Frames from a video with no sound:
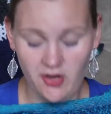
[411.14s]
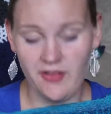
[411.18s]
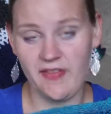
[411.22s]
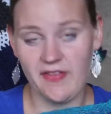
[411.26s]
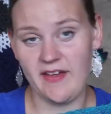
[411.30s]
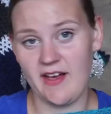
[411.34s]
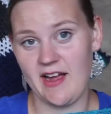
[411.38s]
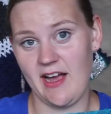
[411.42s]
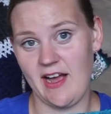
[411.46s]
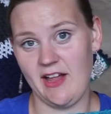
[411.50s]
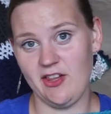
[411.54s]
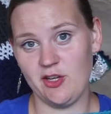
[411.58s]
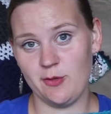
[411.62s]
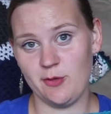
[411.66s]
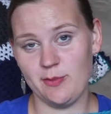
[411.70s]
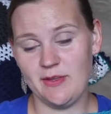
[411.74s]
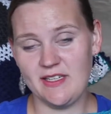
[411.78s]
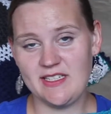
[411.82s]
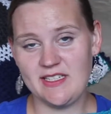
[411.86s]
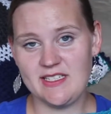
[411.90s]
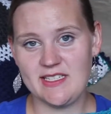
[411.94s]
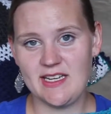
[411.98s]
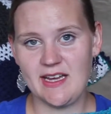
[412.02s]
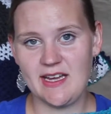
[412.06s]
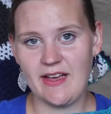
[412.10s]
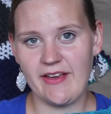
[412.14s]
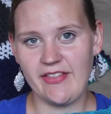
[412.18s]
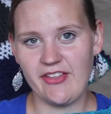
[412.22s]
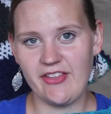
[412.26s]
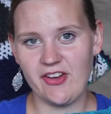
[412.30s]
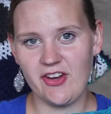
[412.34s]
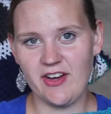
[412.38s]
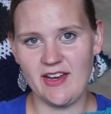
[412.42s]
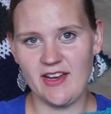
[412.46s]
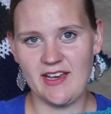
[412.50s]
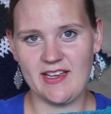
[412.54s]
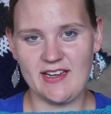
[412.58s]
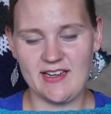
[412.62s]
the color plays together
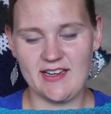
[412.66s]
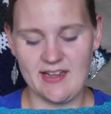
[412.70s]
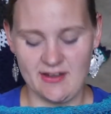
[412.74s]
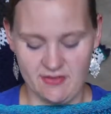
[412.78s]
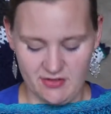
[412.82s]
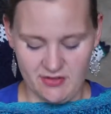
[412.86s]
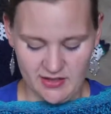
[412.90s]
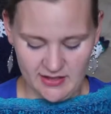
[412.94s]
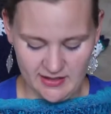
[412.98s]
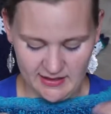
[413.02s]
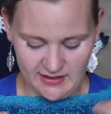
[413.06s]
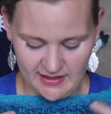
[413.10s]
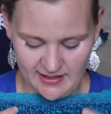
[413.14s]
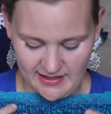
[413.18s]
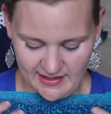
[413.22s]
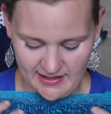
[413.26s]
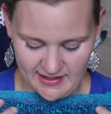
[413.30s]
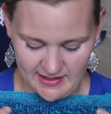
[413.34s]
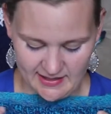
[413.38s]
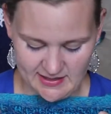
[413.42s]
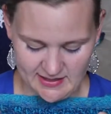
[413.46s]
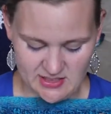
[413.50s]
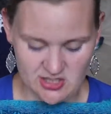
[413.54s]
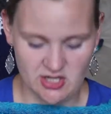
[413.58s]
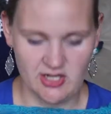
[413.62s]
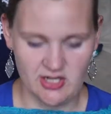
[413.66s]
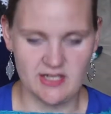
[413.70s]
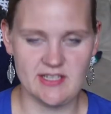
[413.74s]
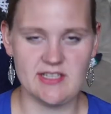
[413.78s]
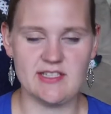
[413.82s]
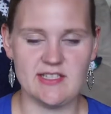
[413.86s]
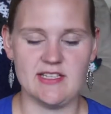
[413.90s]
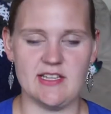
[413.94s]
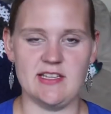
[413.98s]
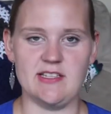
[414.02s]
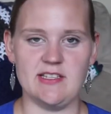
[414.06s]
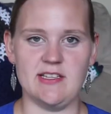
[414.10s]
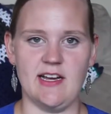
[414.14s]
and I really like it's got
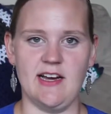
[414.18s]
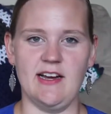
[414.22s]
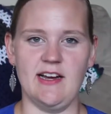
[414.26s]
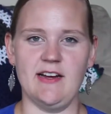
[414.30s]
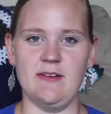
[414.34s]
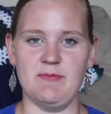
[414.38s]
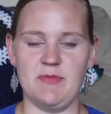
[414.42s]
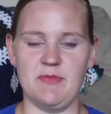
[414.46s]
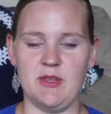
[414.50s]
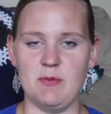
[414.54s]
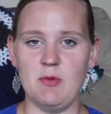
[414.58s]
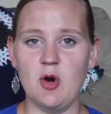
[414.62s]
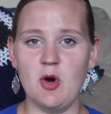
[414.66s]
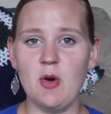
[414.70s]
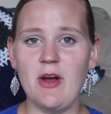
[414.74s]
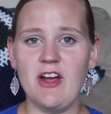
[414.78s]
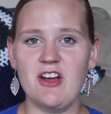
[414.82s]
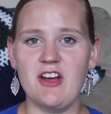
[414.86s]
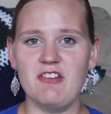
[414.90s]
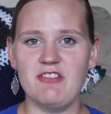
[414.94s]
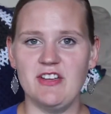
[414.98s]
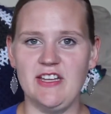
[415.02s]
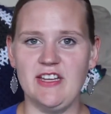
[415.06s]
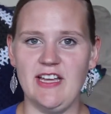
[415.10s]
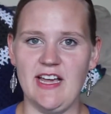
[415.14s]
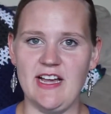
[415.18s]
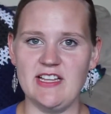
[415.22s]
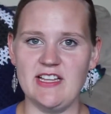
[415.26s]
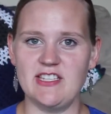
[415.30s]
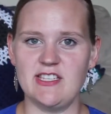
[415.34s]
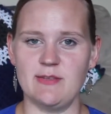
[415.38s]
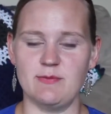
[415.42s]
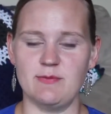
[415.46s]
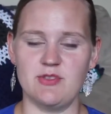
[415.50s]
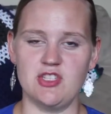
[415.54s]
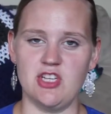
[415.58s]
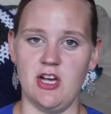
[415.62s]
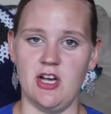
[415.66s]
um, the hair really adds
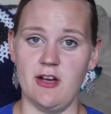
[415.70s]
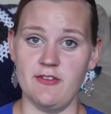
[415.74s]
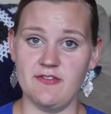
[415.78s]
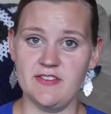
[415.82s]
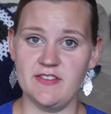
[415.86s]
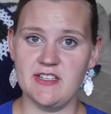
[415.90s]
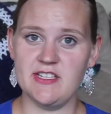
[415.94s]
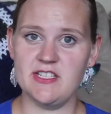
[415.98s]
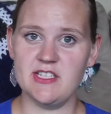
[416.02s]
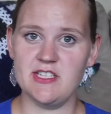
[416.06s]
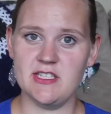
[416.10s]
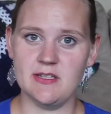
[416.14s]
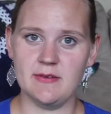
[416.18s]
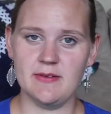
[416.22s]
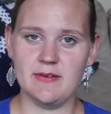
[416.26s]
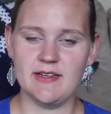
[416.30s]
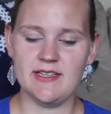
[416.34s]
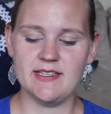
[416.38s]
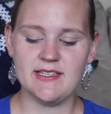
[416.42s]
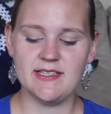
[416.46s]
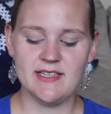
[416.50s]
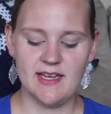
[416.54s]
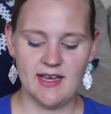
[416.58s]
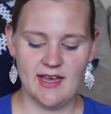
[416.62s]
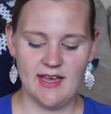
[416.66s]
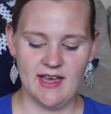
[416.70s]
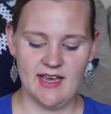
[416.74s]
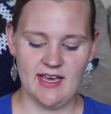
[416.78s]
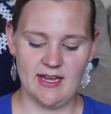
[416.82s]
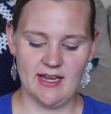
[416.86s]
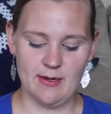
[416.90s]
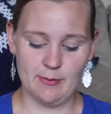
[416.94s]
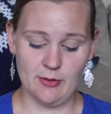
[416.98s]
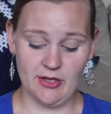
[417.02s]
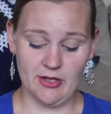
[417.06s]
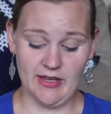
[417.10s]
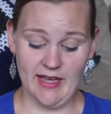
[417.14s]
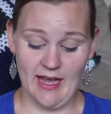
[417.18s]
some softness to it and
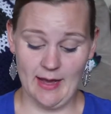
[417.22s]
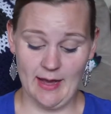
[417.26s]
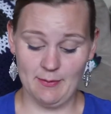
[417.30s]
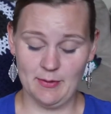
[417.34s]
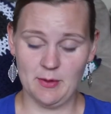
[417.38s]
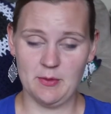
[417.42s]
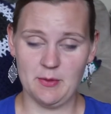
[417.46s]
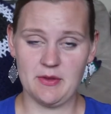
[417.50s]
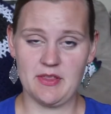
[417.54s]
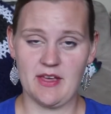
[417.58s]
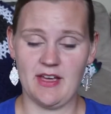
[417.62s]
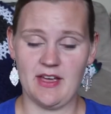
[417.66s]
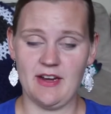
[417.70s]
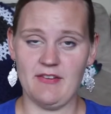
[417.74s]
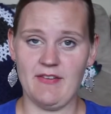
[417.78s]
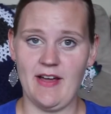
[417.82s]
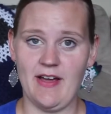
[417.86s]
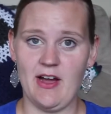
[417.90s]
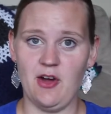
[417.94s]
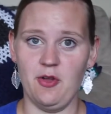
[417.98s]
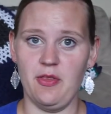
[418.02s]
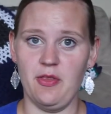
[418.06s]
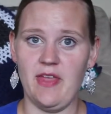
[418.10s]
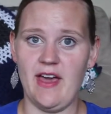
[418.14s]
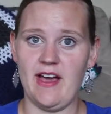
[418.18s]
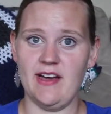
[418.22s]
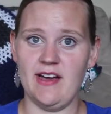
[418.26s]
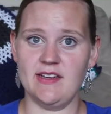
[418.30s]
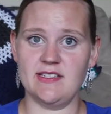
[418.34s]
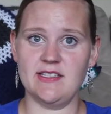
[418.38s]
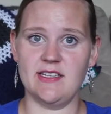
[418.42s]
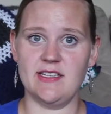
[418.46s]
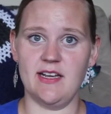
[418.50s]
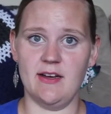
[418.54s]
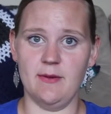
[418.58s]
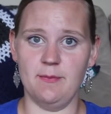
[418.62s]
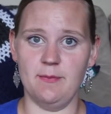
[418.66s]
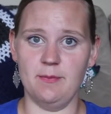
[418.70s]
I'm really happy with kind of how that
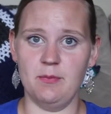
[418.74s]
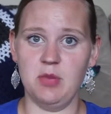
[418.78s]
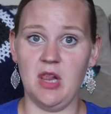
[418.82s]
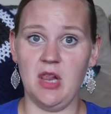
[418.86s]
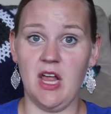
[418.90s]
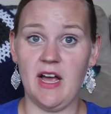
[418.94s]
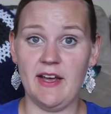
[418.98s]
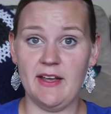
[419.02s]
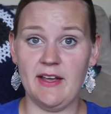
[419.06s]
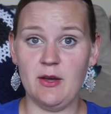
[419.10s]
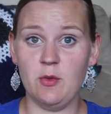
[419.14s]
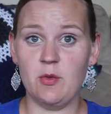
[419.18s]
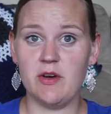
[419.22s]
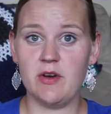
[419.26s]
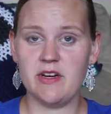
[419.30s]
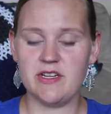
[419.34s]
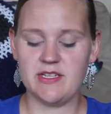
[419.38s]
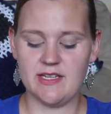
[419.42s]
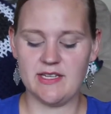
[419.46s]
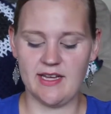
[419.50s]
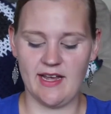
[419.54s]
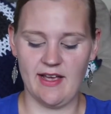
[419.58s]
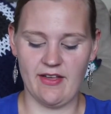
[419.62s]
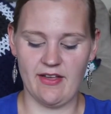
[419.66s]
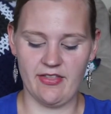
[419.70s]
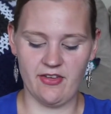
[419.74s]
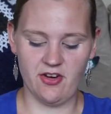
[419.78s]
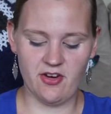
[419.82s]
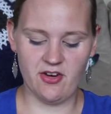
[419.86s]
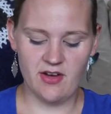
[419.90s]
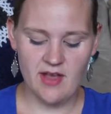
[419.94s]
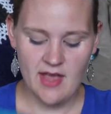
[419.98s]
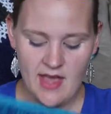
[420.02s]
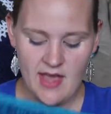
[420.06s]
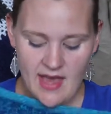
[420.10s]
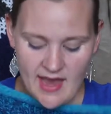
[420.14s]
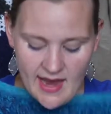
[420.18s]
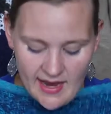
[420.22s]
um, plying worked together
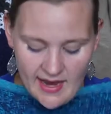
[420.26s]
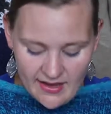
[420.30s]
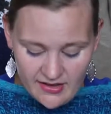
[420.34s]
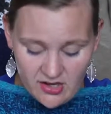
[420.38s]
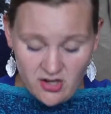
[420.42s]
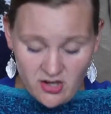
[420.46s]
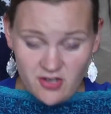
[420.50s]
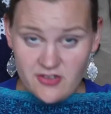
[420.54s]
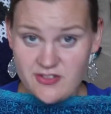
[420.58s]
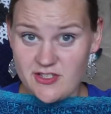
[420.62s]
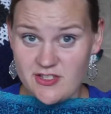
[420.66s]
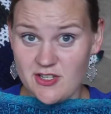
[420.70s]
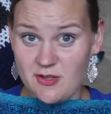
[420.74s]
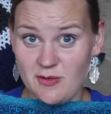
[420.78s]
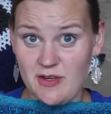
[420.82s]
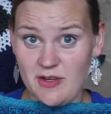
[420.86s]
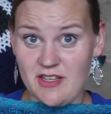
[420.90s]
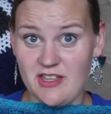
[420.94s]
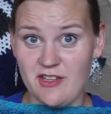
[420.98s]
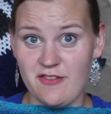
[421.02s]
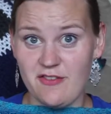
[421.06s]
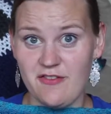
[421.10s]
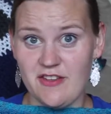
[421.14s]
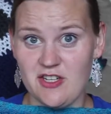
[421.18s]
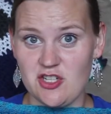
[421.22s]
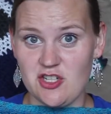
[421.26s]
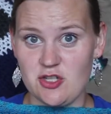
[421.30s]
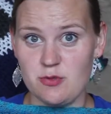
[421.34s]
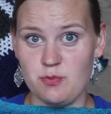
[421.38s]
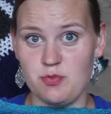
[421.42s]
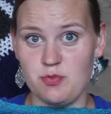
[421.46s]
and also in the finished